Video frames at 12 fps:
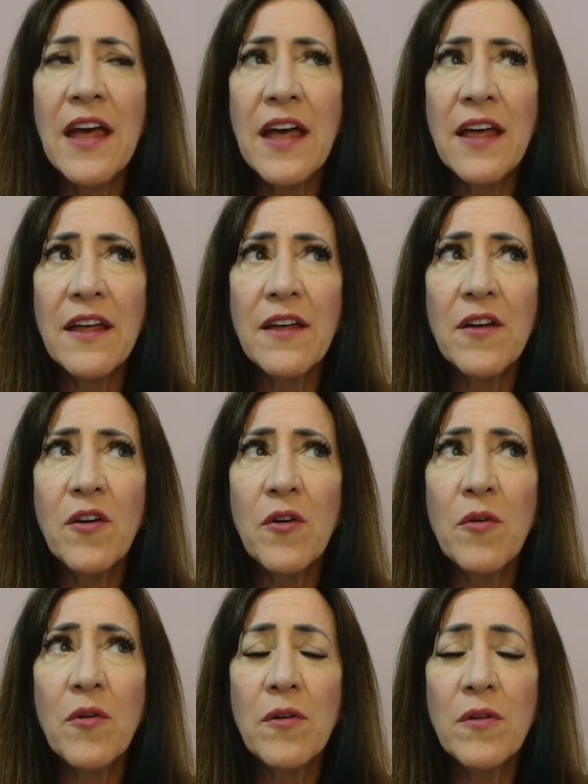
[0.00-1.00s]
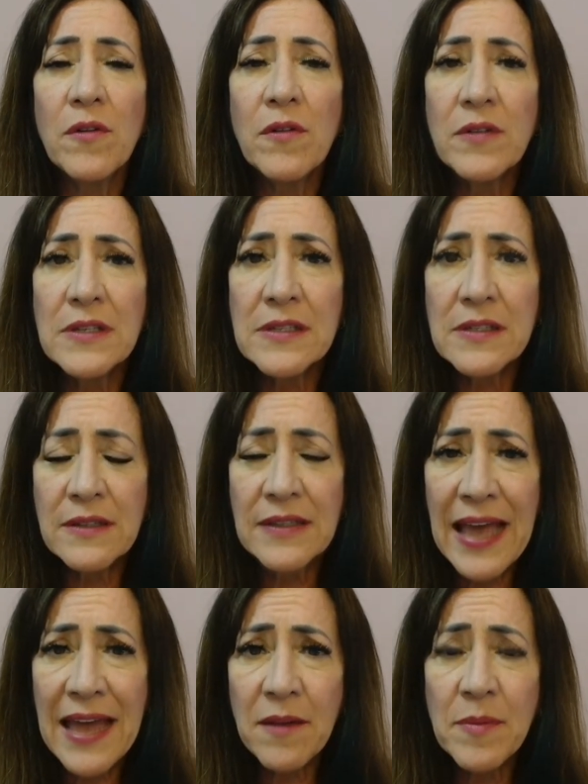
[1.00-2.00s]
uh,
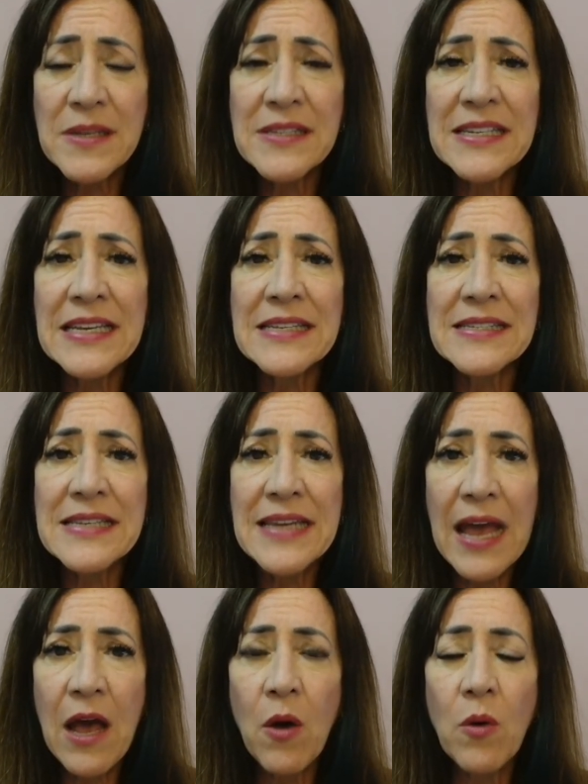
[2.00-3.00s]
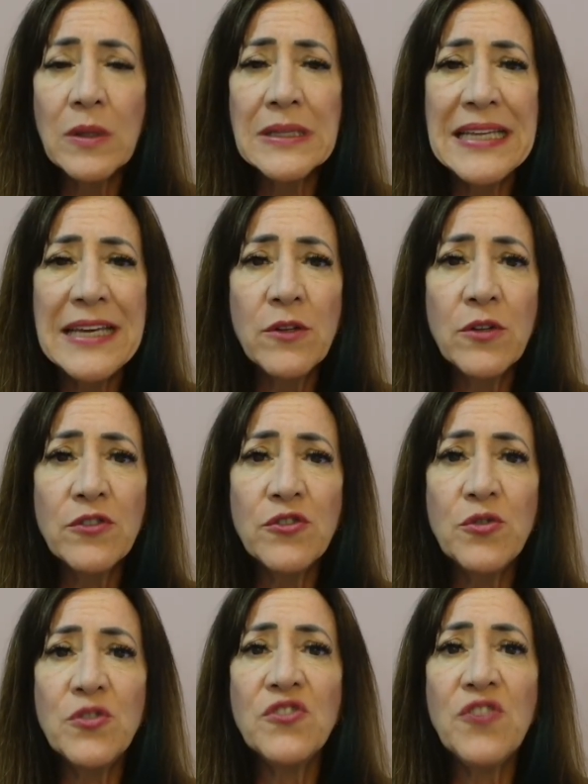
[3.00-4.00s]
cannabis is now legal
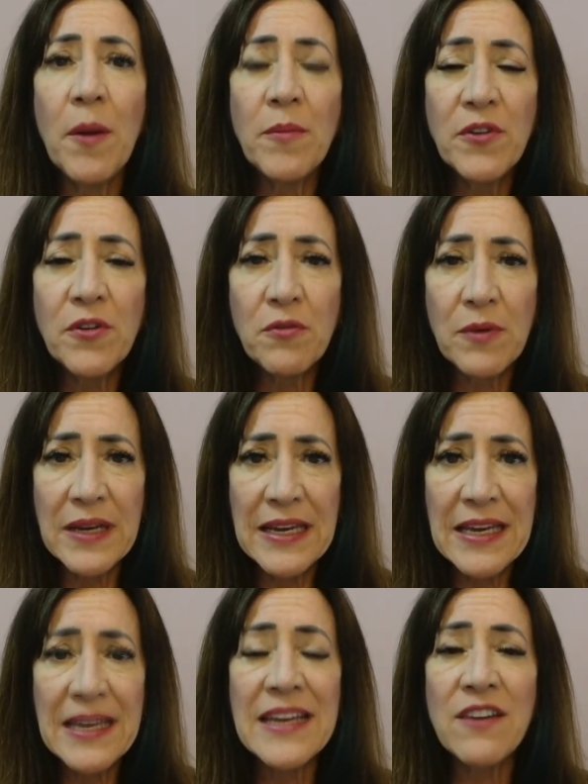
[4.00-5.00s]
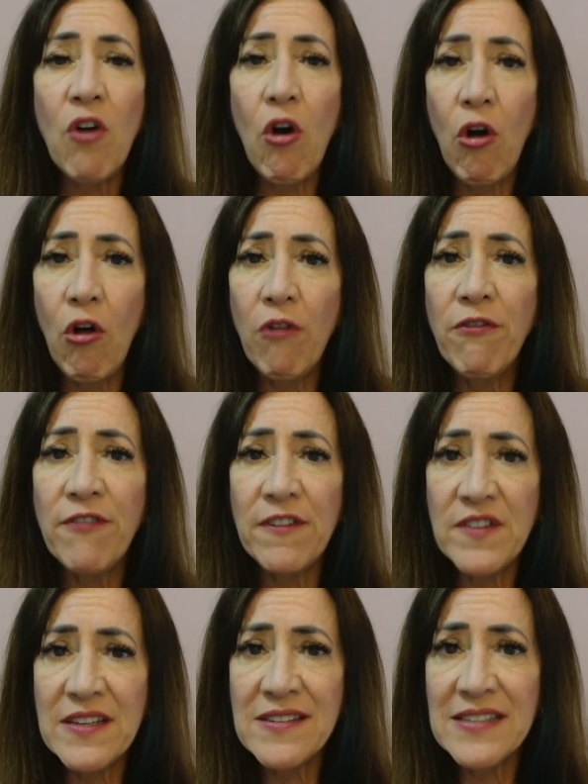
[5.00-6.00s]
to some degree in all
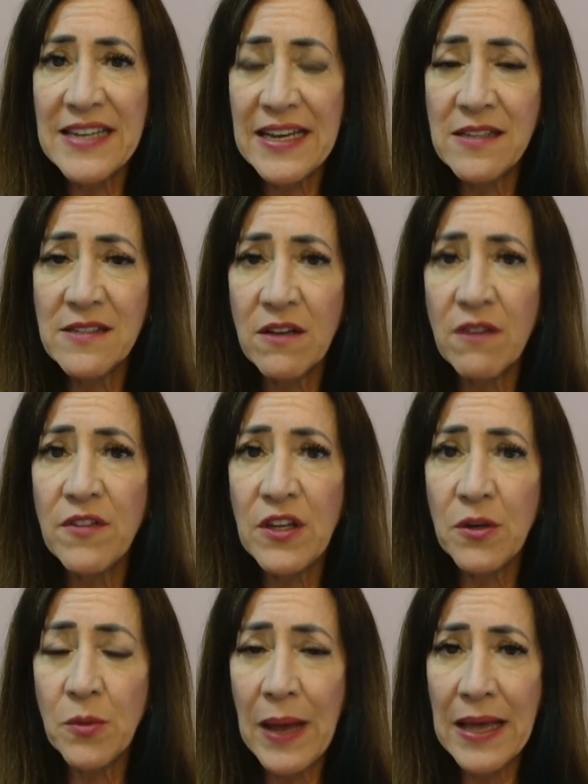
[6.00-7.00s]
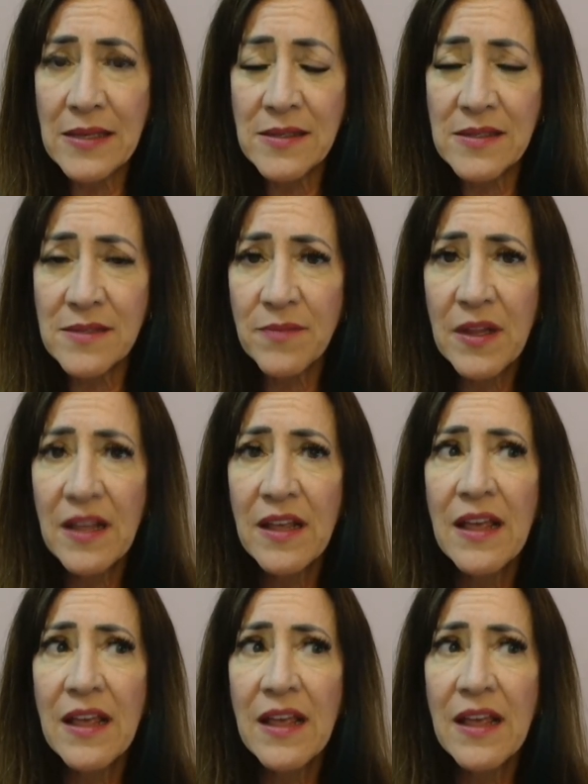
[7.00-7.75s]
fifty states of the U S